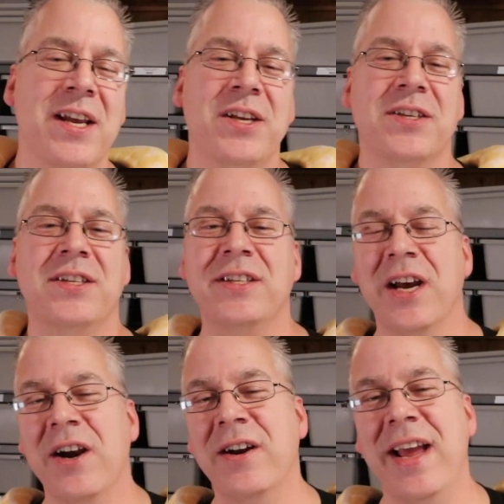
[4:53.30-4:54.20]
You
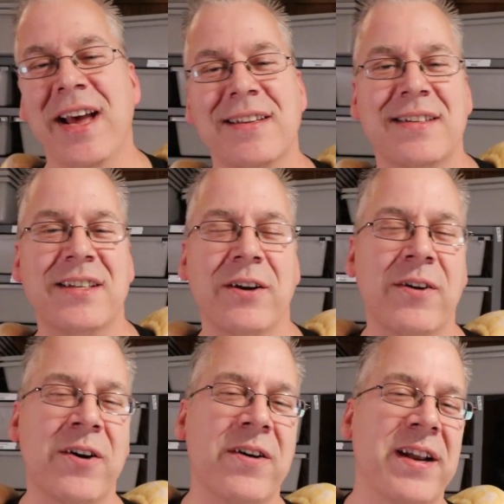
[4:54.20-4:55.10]
start at
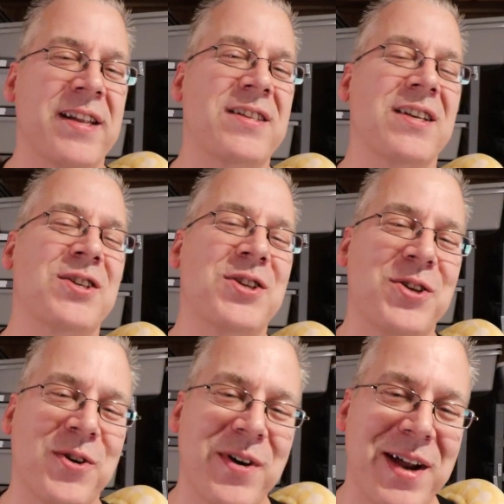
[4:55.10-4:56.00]
zero, and it's
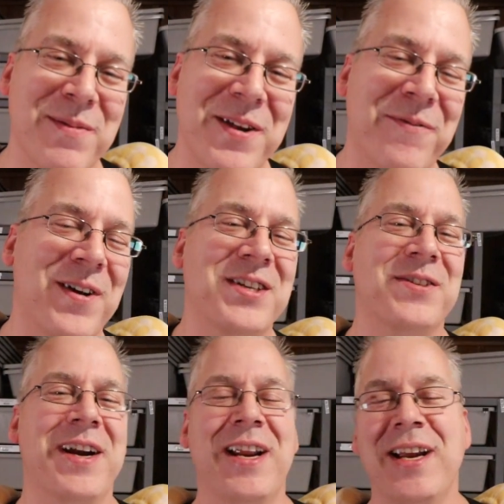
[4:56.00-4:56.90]
extremely
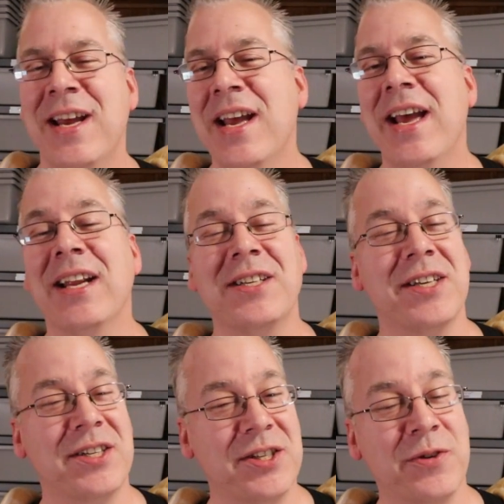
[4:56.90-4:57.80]
frustrating, and it's
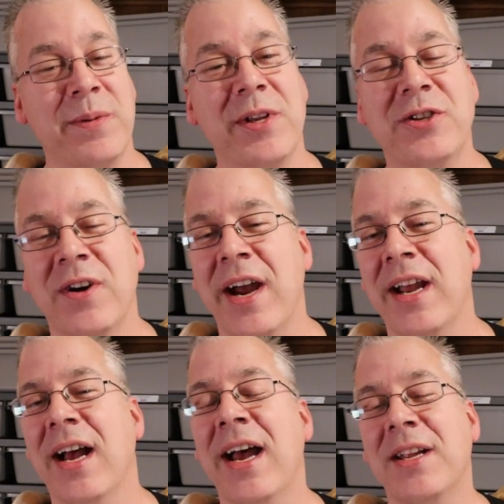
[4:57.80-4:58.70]
extremely
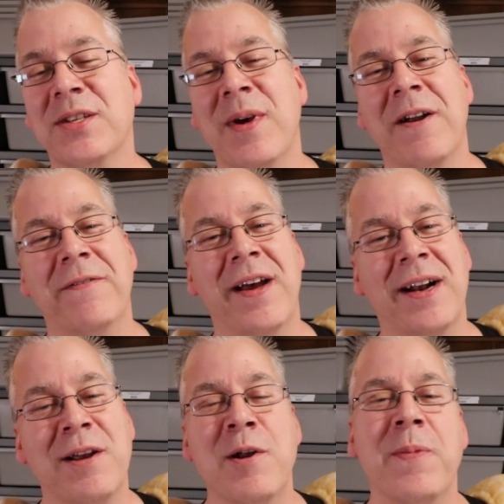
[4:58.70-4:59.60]
trying. As a matter of
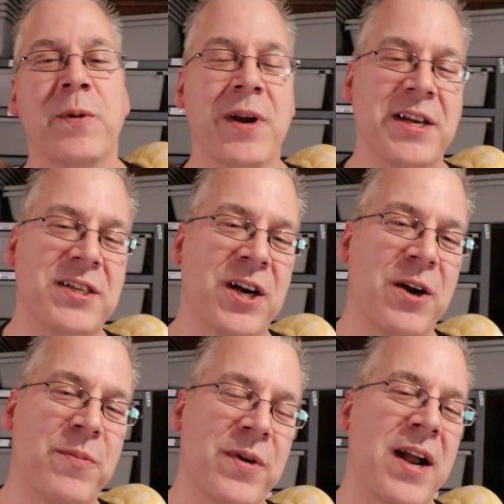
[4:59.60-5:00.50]
fact, when I
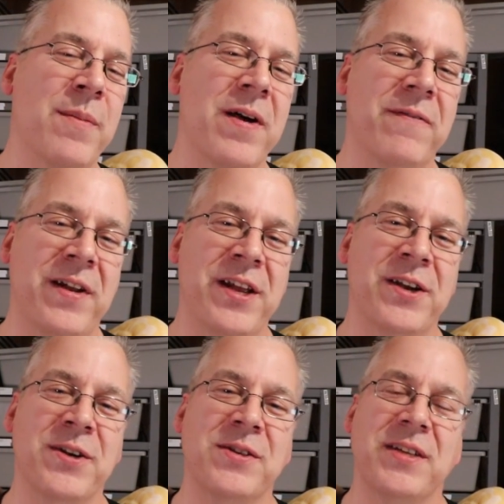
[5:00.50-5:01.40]
started putting out my
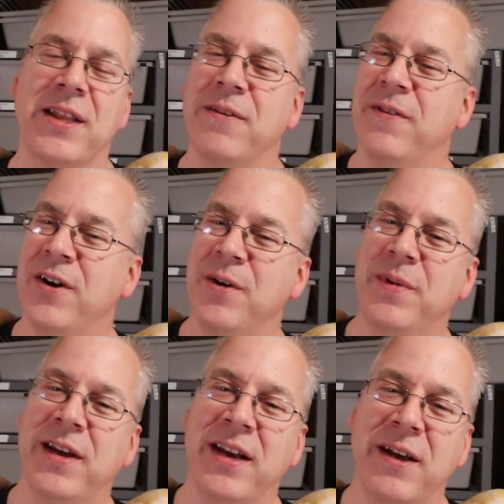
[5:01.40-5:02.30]
videos at the very
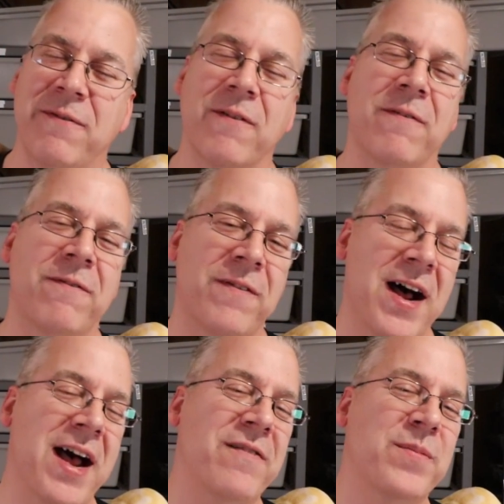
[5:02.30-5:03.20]
beginning, for
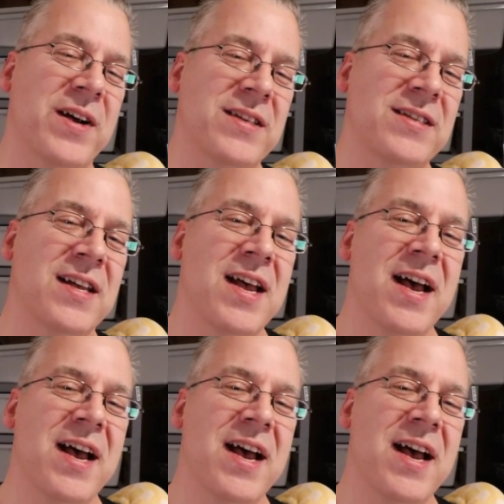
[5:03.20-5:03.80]
5 months,